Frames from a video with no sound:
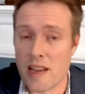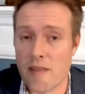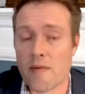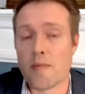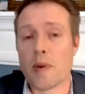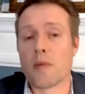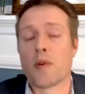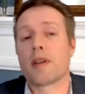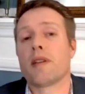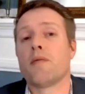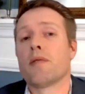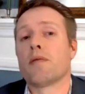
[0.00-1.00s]
I've been
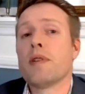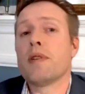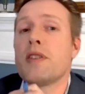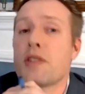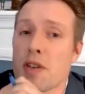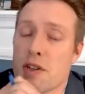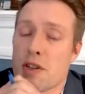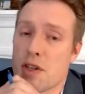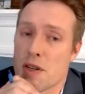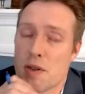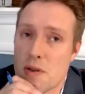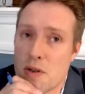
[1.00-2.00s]
working with a
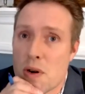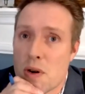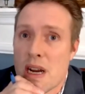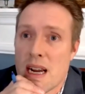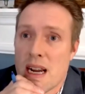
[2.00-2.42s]
researcher who